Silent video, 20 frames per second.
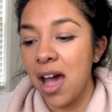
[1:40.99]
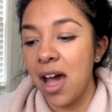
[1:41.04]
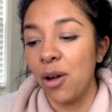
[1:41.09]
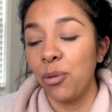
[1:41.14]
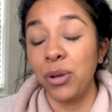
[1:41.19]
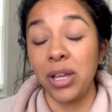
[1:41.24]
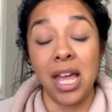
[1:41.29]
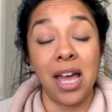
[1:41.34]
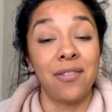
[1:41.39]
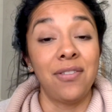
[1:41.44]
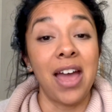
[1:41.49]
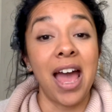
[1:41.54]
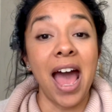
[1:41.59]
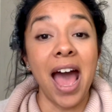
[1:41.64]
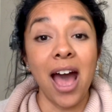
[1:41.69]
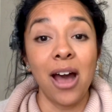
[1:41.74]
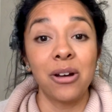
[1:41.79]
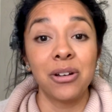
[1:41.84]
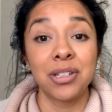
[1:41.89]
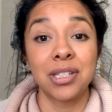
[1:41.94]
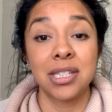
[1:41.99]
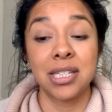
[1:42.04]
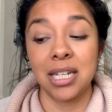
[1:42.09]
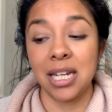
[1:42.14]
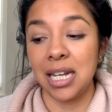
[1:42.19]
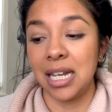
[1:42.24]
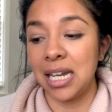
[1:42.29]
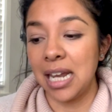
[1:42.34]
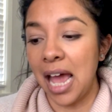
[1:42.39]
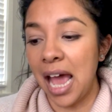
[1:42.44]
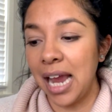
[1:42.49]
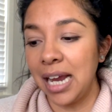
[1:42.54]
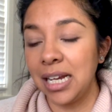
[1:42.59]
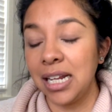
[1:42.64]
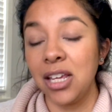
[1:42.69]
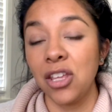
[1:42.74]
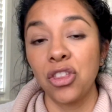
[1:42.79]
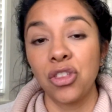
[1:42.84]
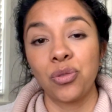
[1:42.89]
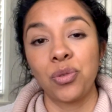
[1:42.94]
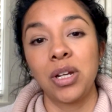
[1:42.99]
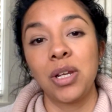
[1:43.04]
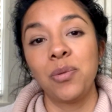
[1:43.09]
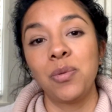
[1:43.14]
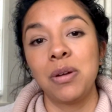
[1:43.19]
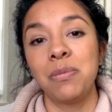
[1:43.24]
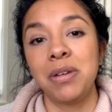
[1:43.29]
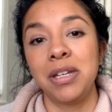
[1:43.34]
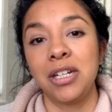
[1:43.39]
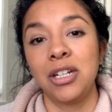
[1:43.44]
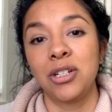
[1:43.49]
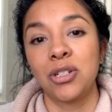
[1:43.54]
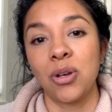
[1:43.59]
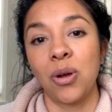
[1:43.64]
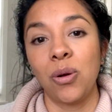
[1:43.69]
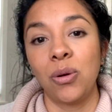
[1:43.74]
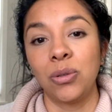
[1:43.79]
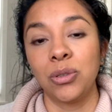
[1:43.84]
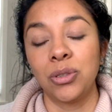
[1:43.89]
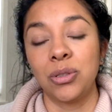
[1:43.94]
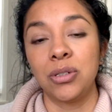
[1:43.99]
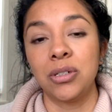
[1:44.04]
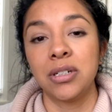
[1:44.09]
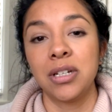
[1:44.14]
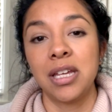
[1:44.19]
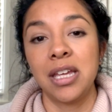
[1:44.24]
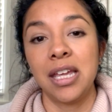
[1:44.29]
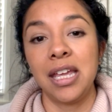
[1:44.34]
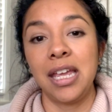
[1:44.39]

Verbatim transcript: We have housed 93 women in total